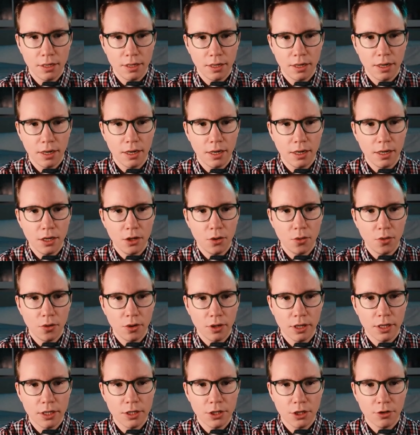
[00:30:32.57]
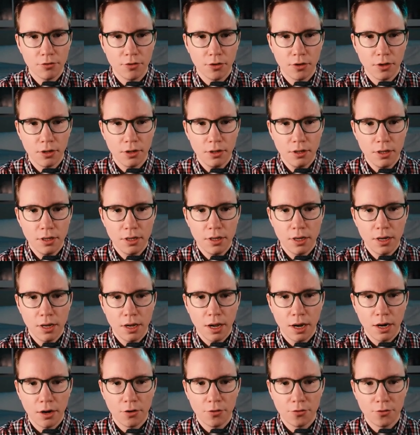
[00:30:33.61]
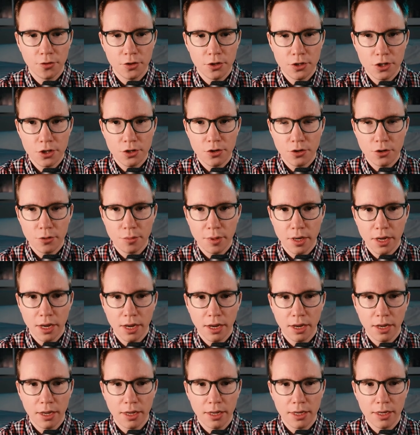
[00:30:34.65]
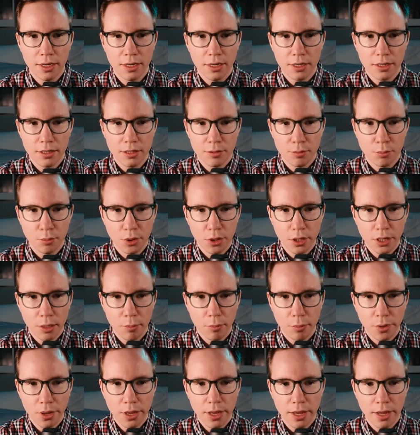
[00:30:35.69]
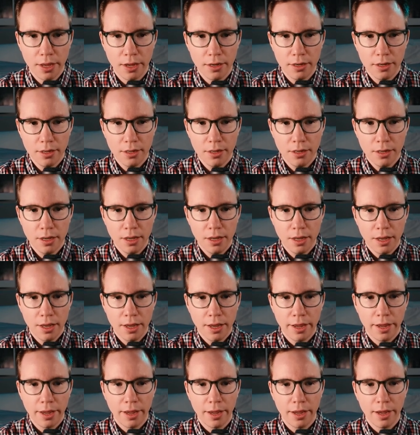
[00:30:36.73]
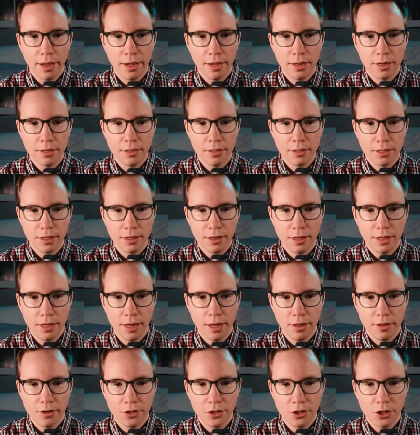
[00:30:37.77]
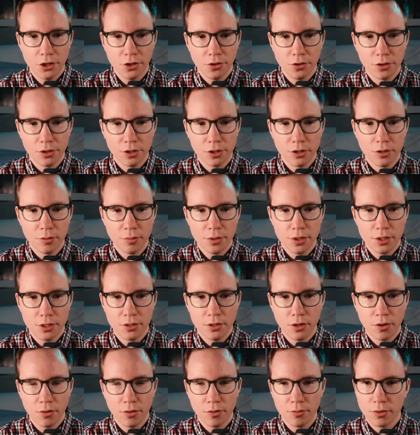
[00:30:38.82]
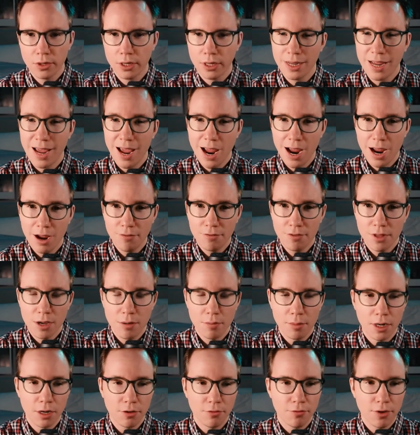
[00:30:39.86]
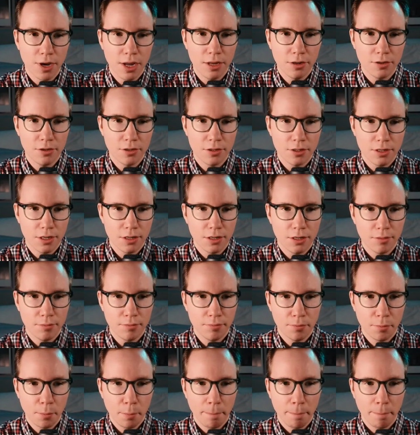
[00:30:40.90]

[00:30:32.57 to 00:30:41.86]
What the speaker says: In equal interval, our first grouping is pretty big, and the other two groups don't really have that many values in them.